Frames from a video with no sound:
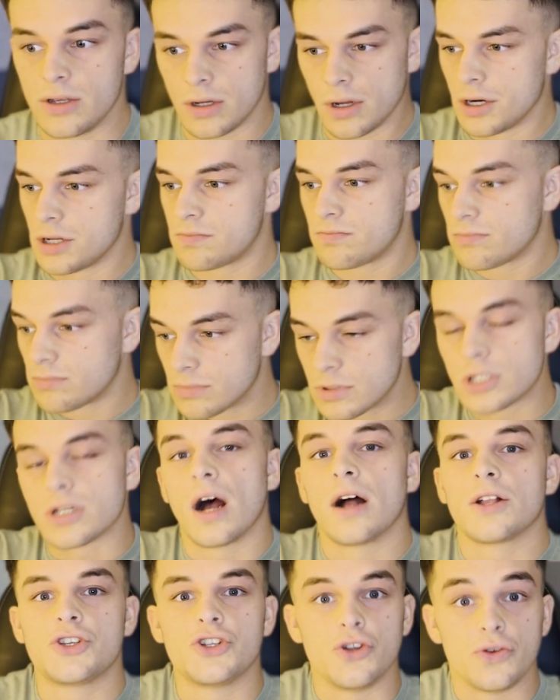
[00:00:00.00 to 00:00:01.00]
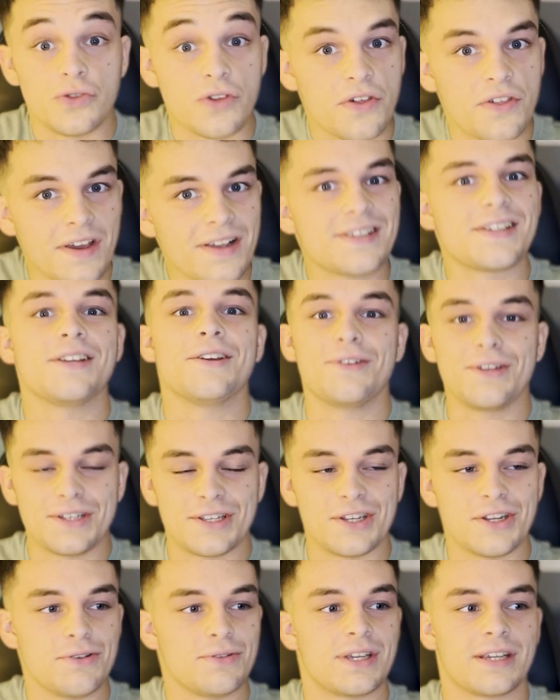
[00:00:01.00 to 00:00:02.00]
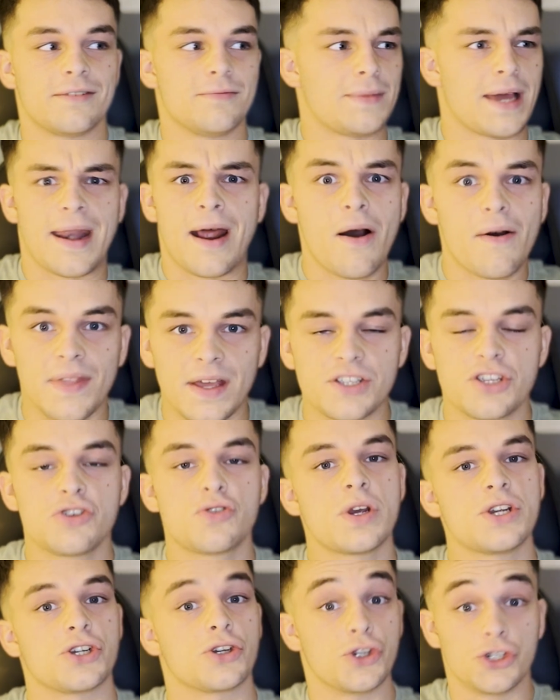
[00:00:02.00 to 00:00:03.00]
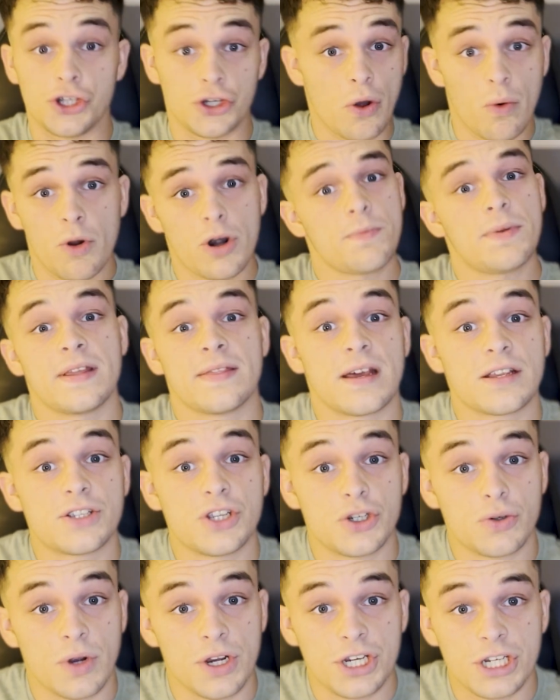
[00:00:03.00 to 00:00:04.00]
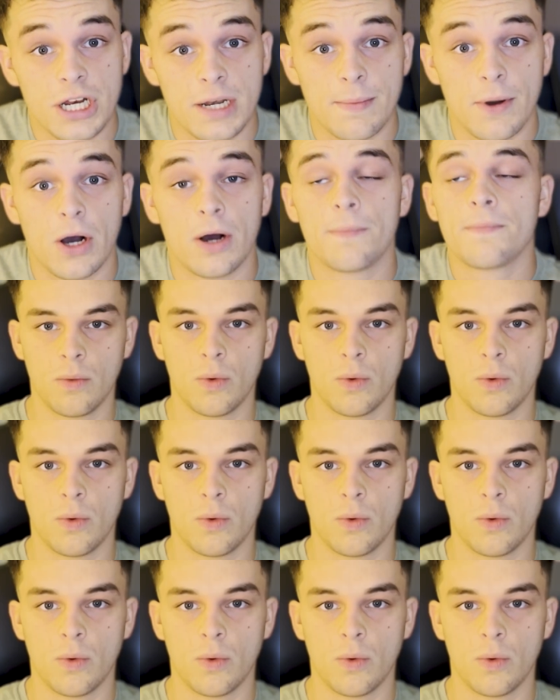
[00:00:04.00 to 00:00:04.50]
You're going to start to do the things that you need to do to get out of that situation, because you don't want to be in that situation anymore.